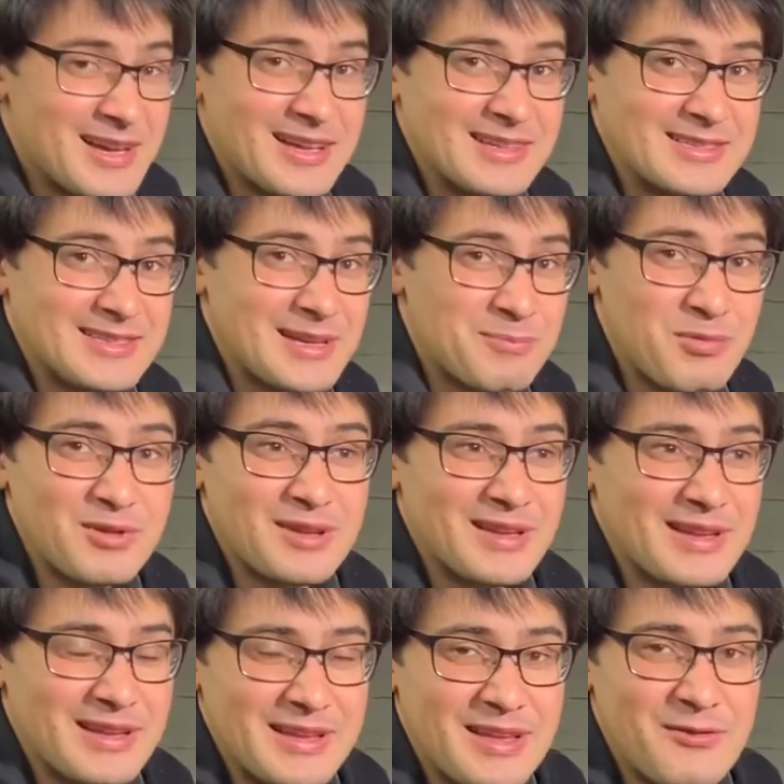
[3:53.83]
they put
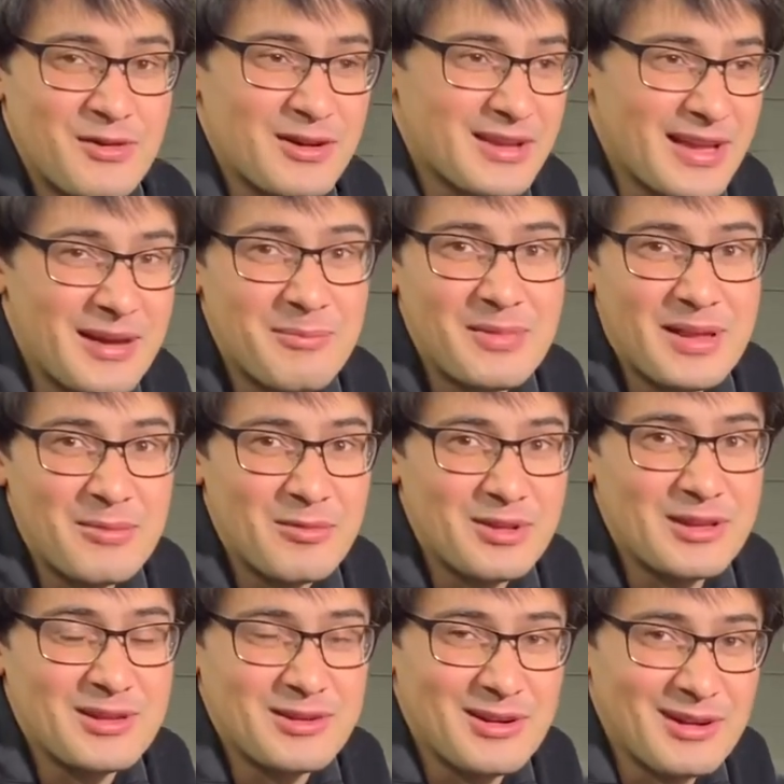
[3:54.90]
a different emblem on
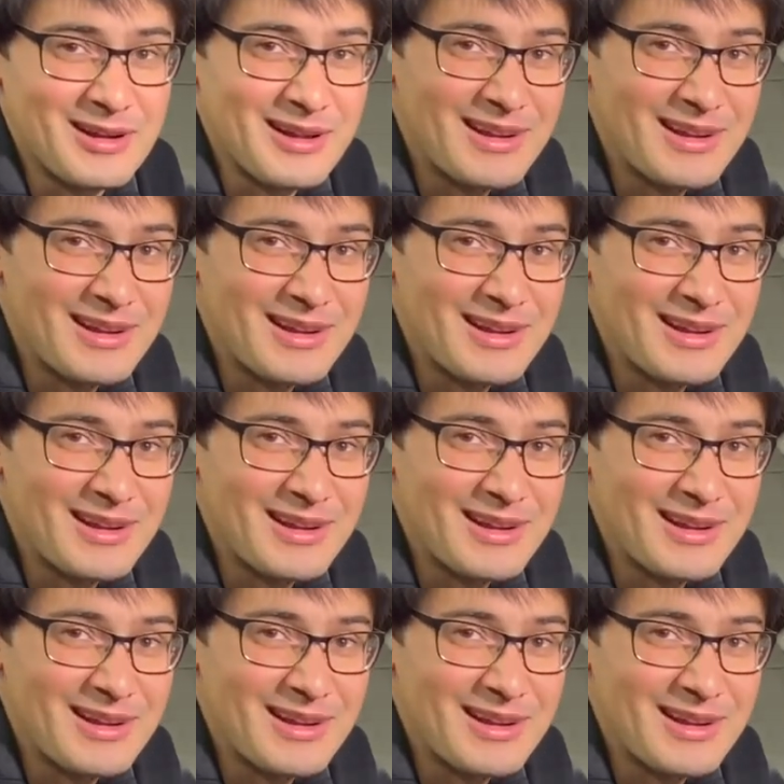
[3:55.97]
the trunk.